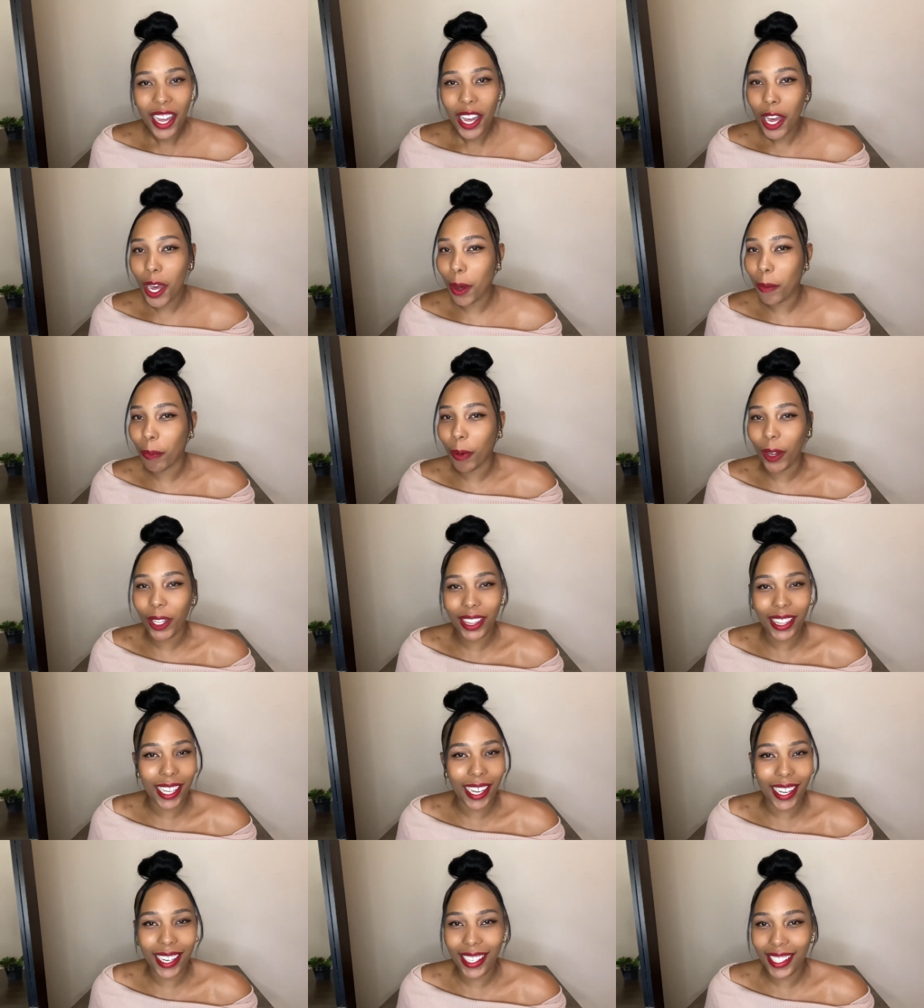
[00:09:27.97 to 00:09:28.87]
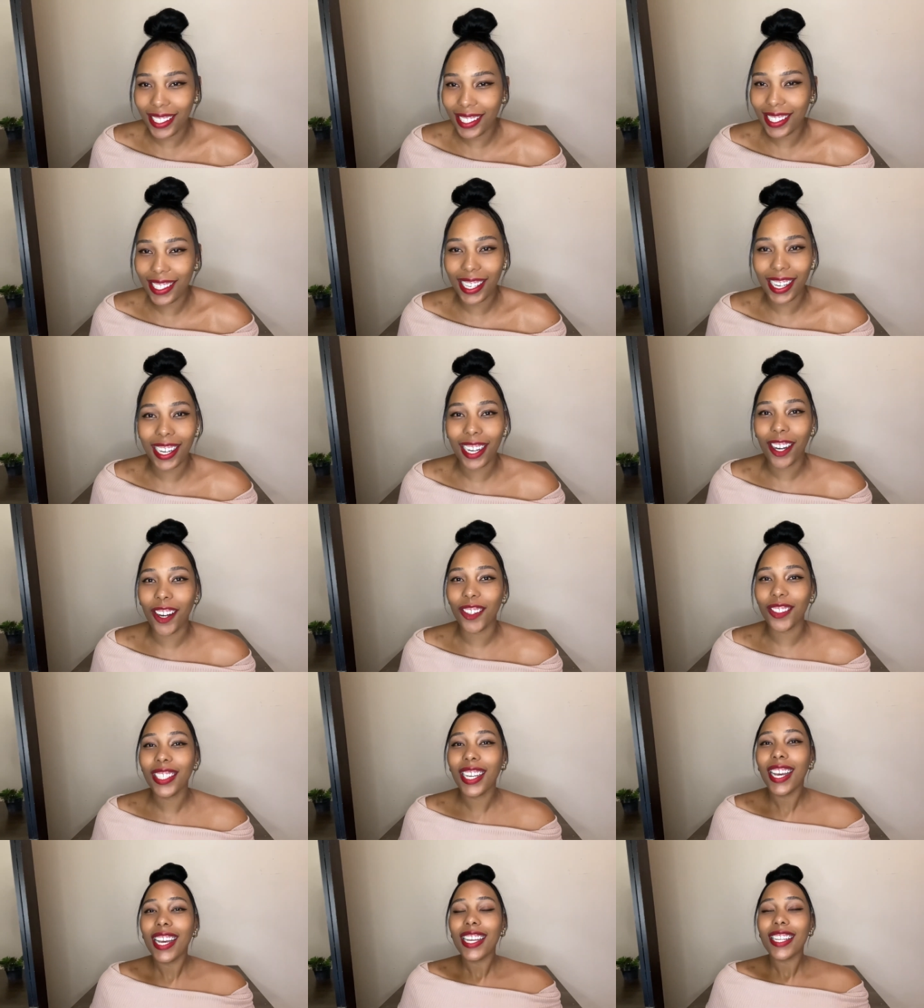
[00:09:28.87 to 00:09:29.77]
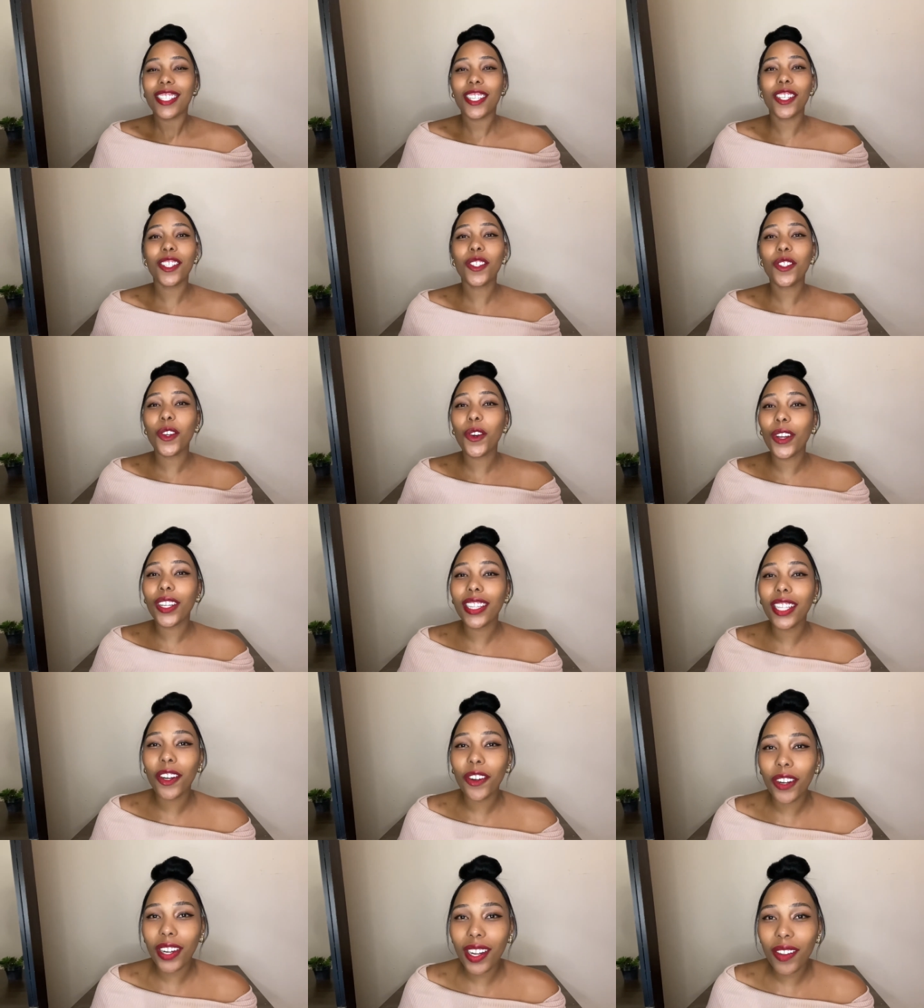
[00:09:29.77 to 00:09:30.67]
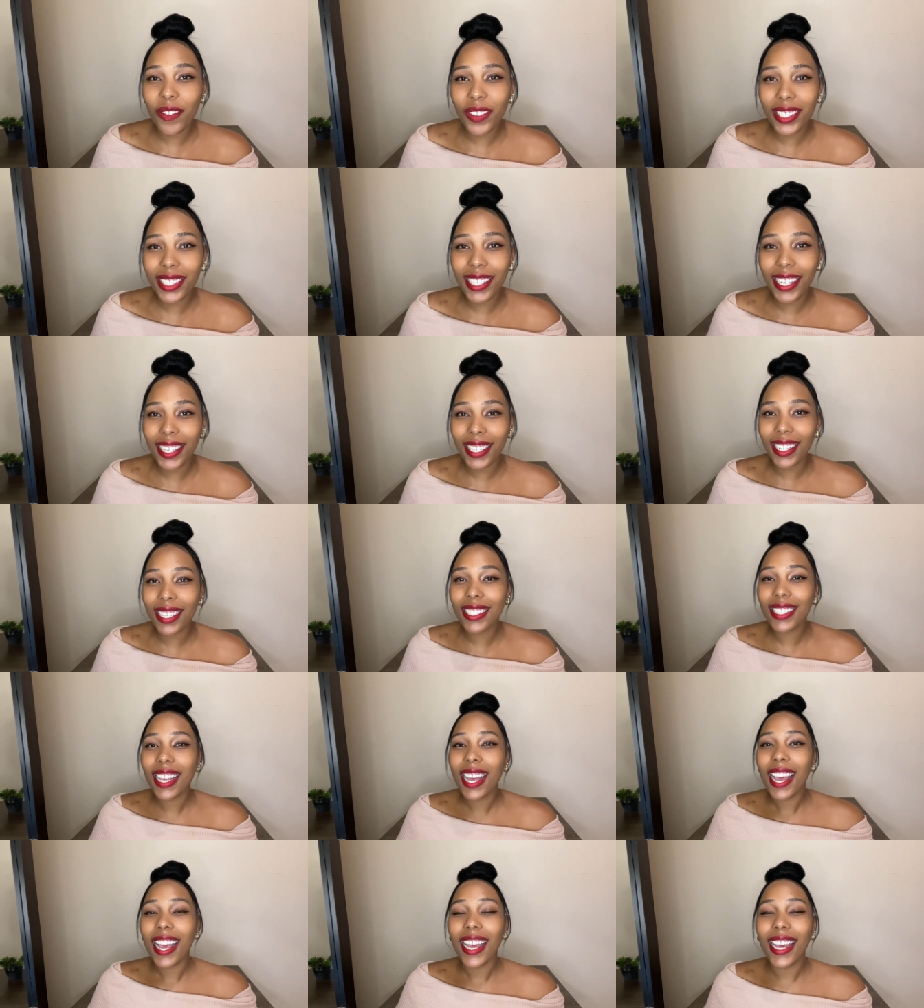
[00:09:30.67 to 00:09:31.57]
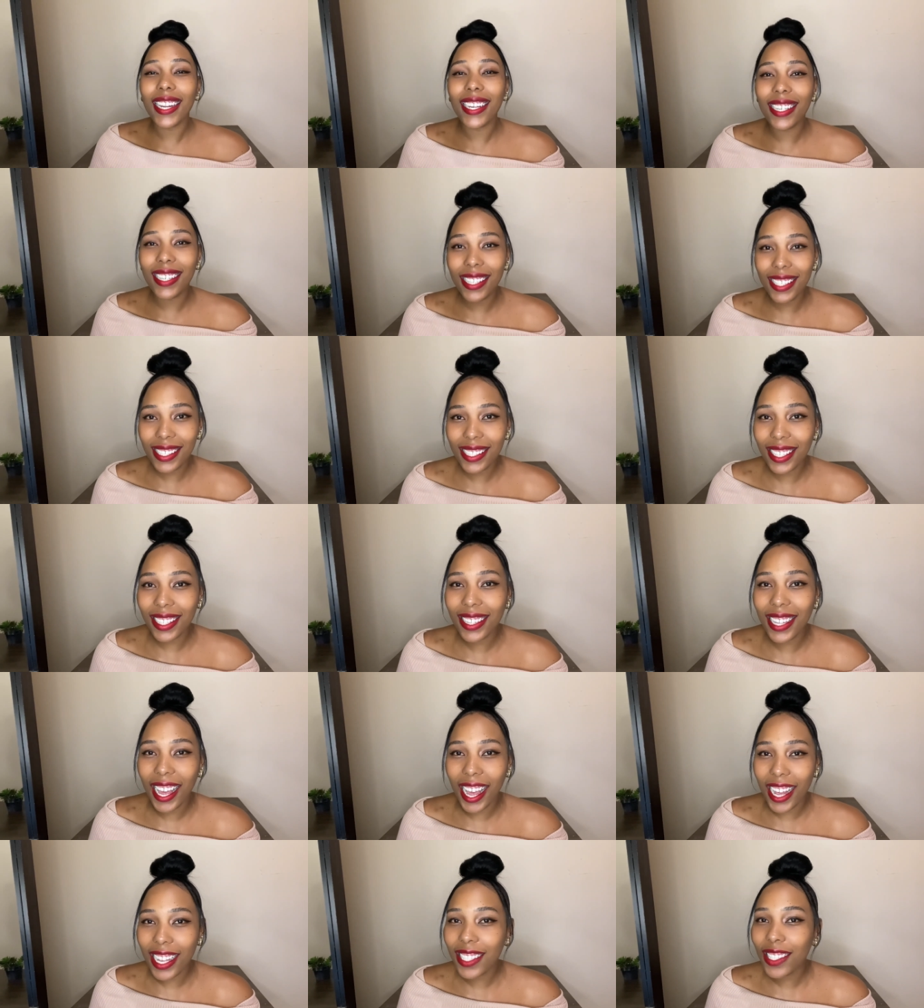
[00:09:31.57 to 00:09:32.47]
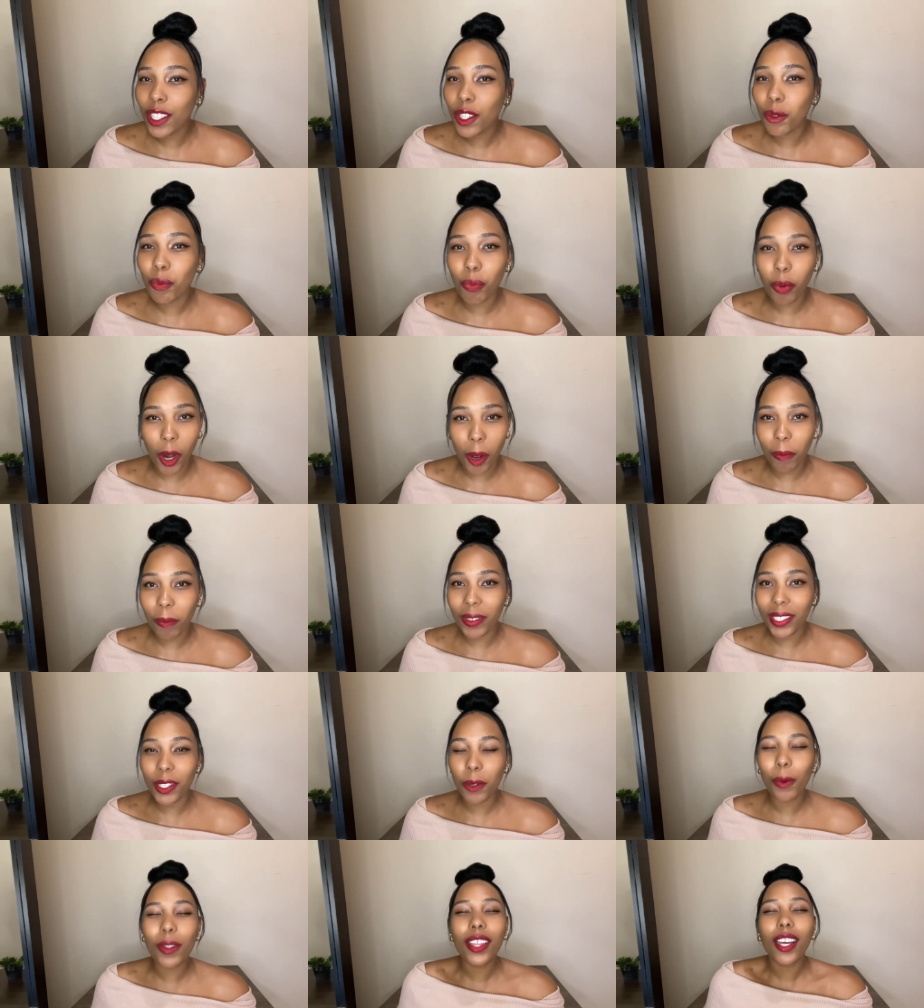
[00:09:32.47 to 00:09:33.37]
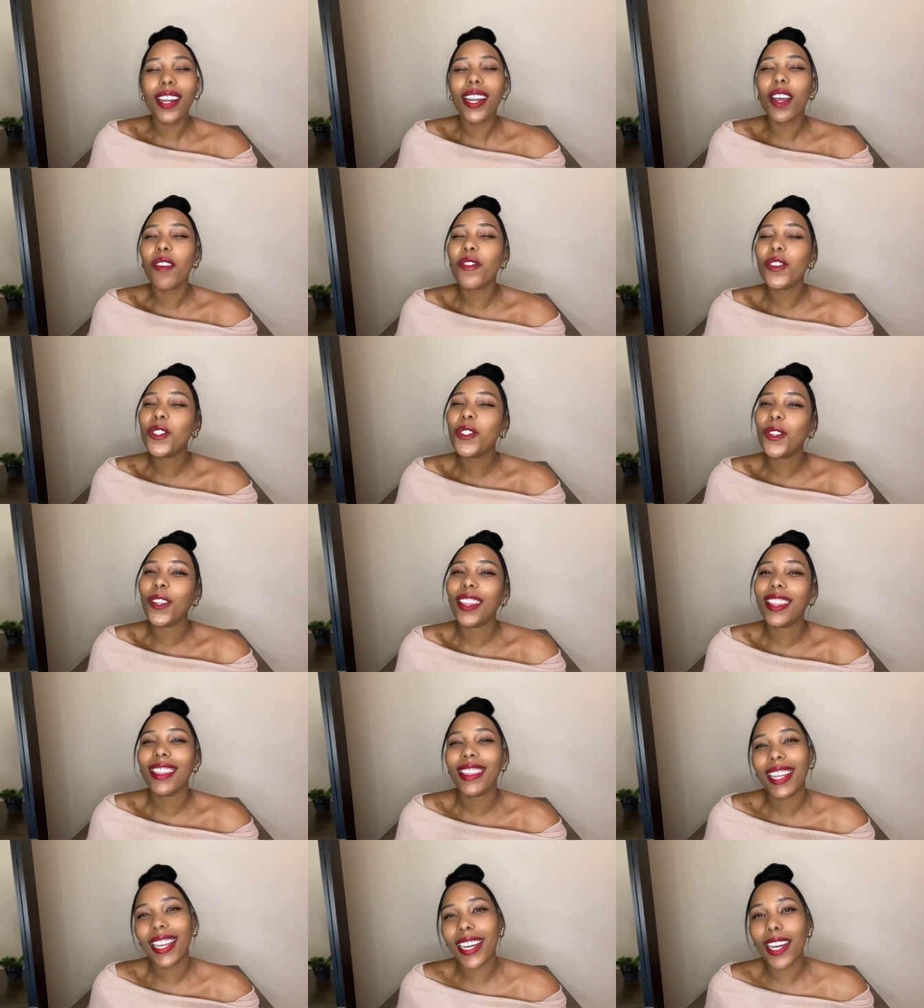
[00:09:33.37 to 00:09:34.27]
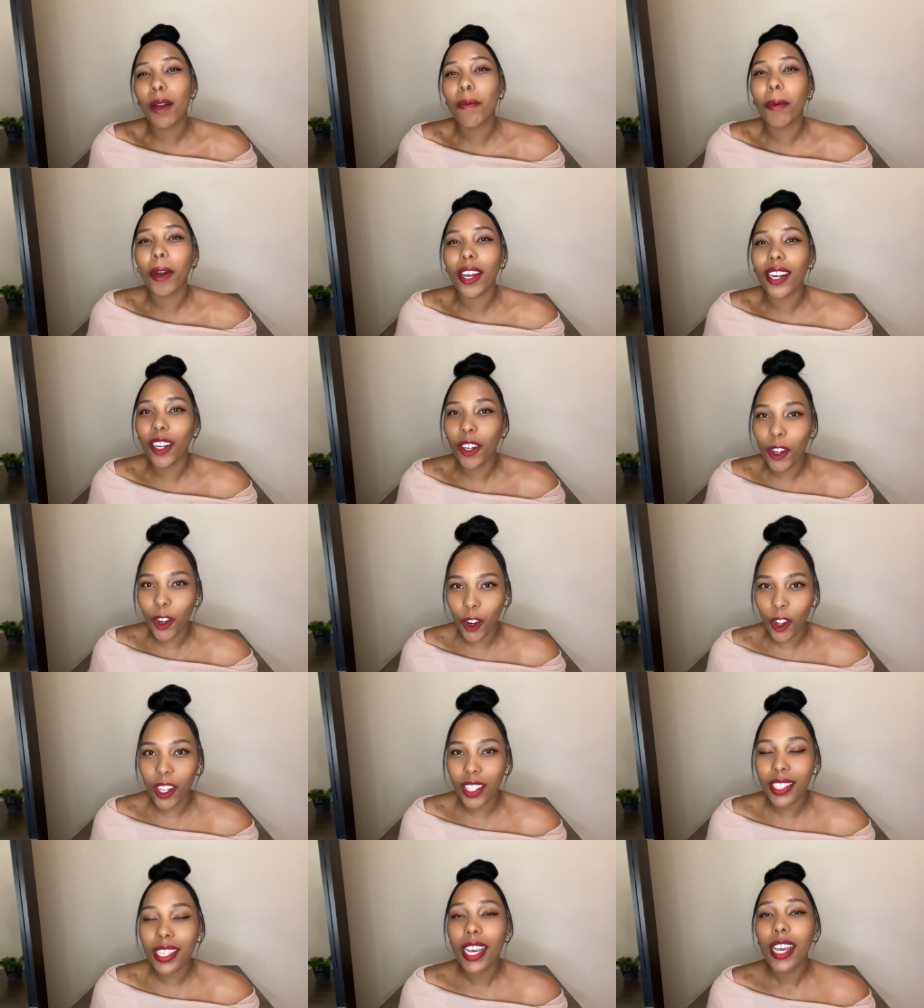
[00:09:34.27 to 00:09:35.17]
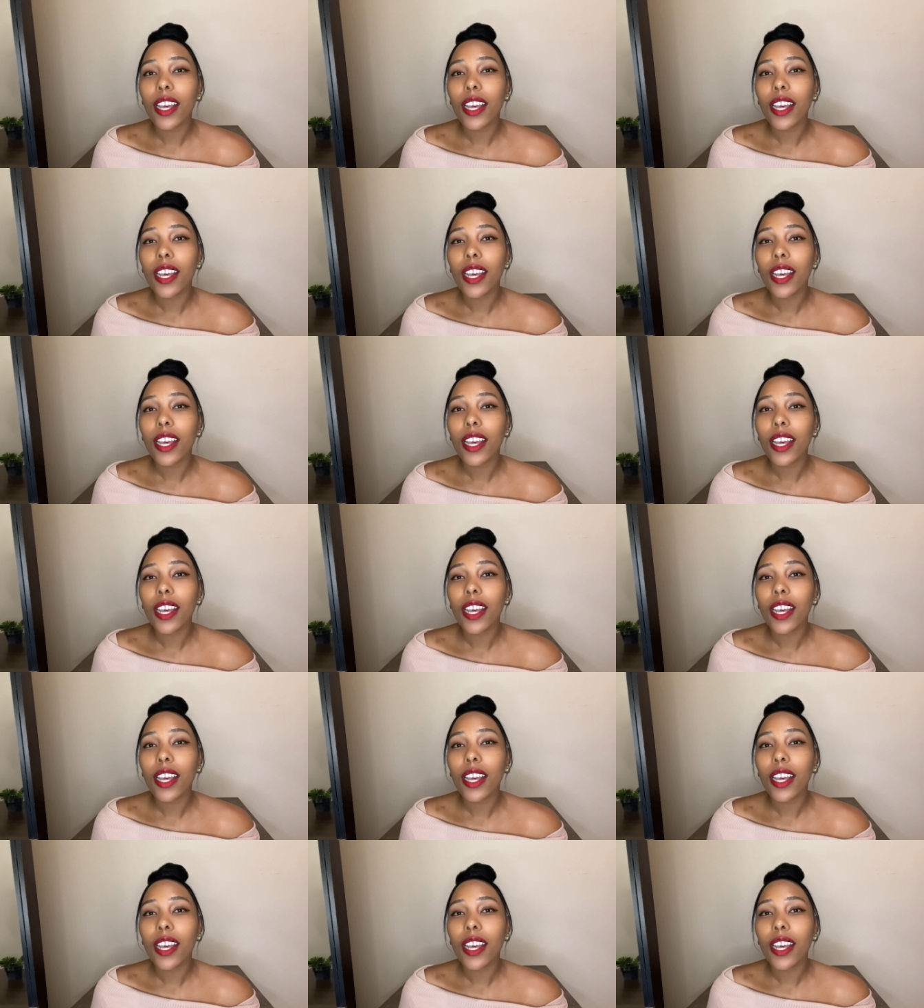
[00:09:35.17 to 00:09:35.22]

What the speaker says: about the L&D account. Just knowing the relevant headings and listing the assets properly without having to think about a lot,